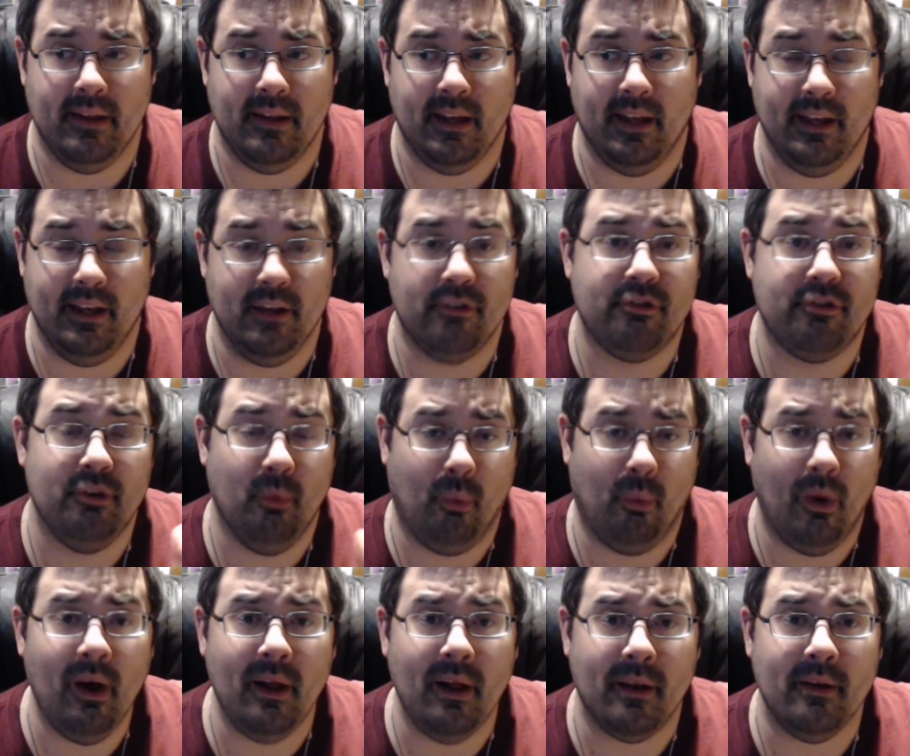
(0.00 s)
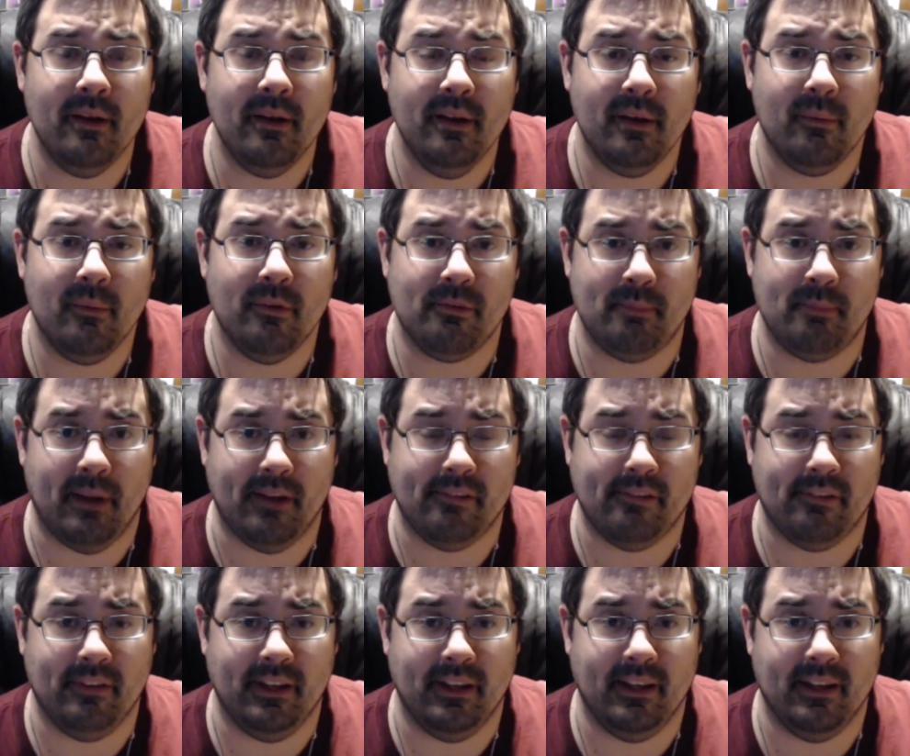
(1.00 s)
And issue 1 was
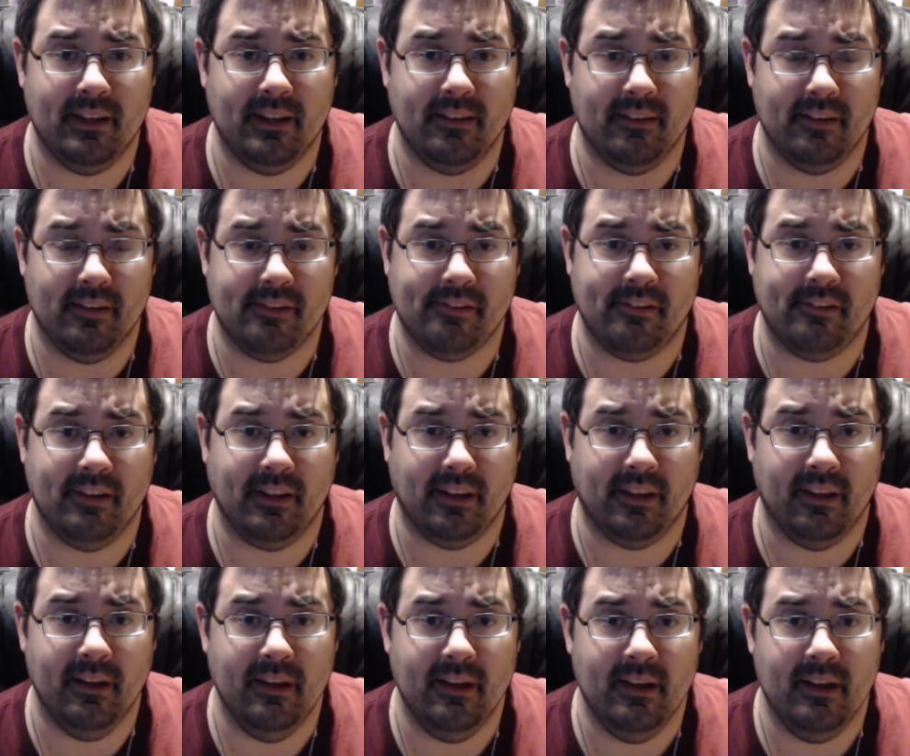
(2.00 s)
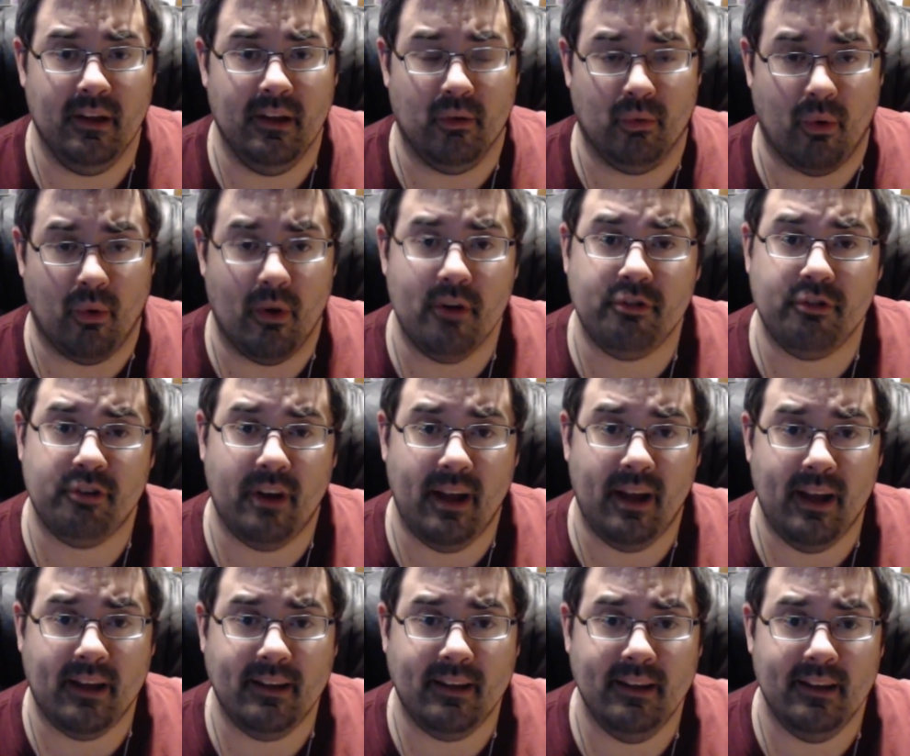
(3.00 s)
basically enlisting
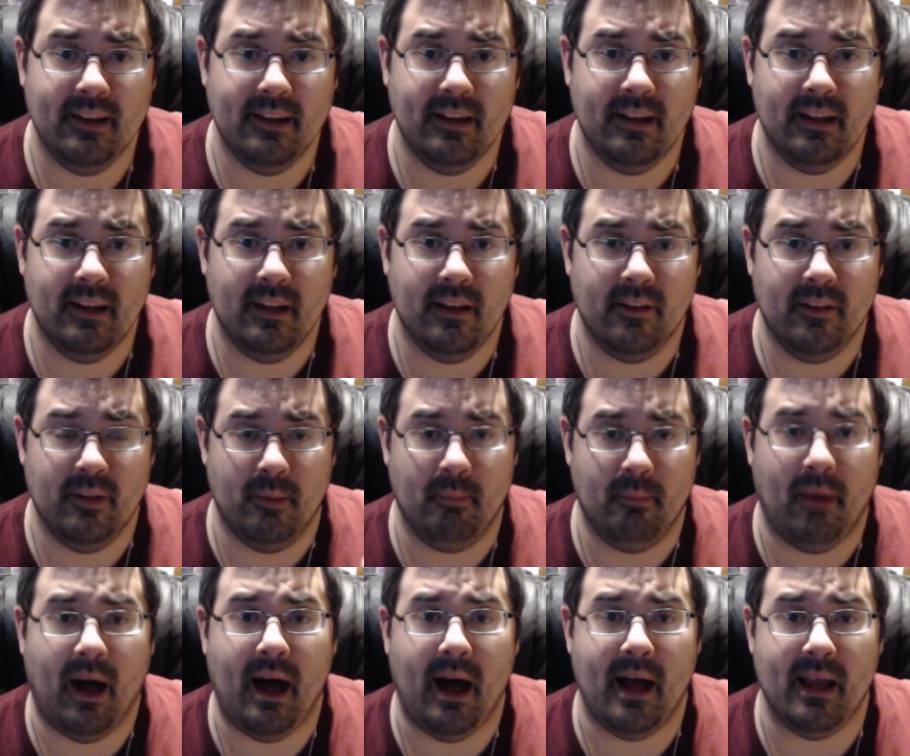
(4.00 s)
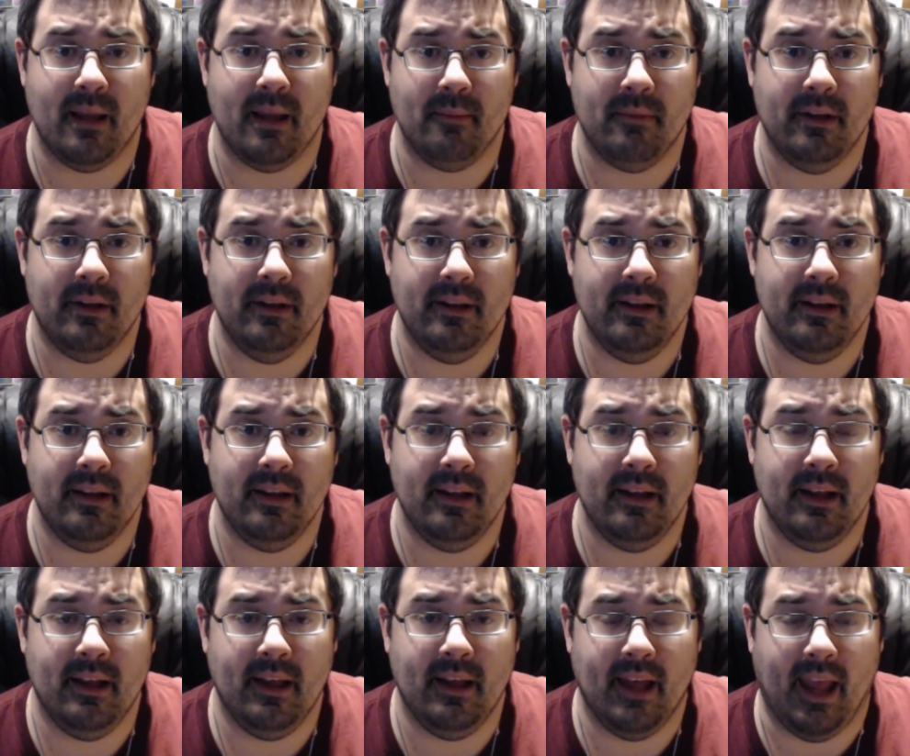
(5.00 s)
Rorschach, the Mime,
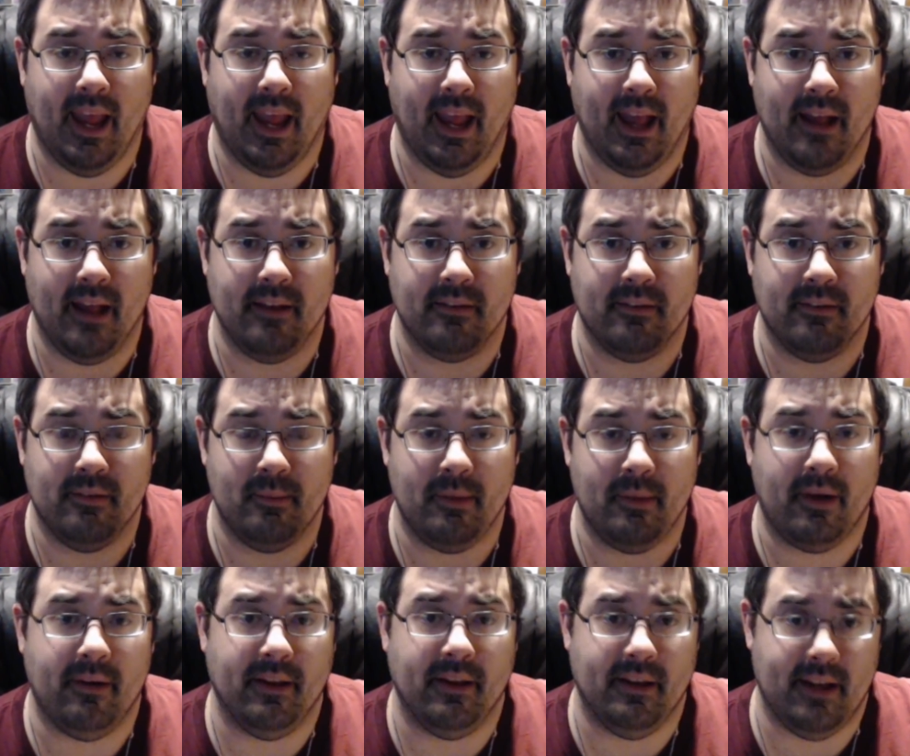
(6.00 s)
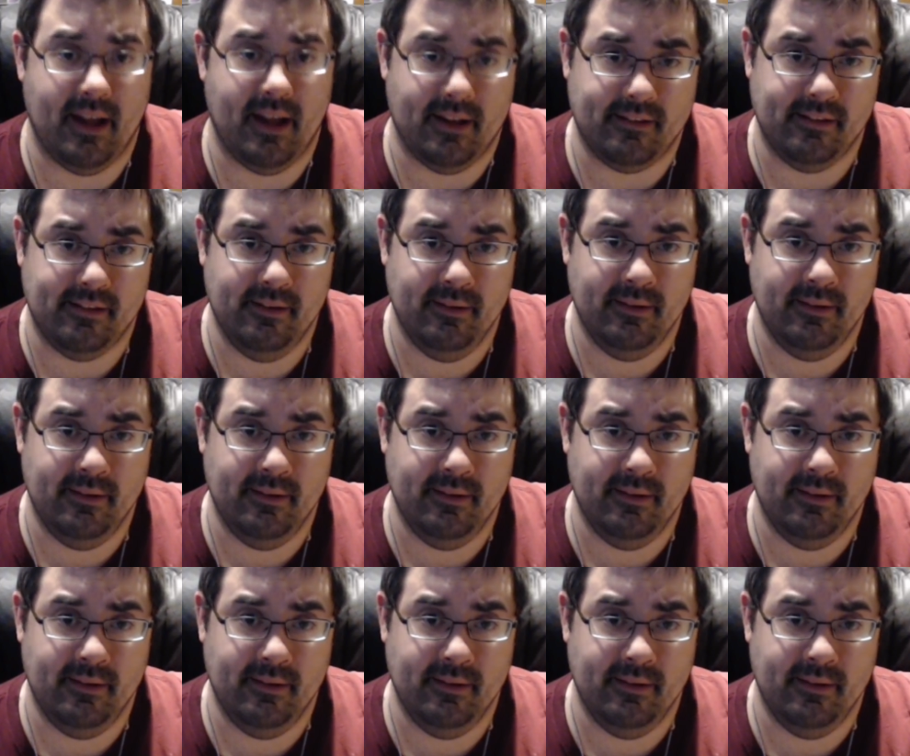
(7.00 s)
and the Marionette.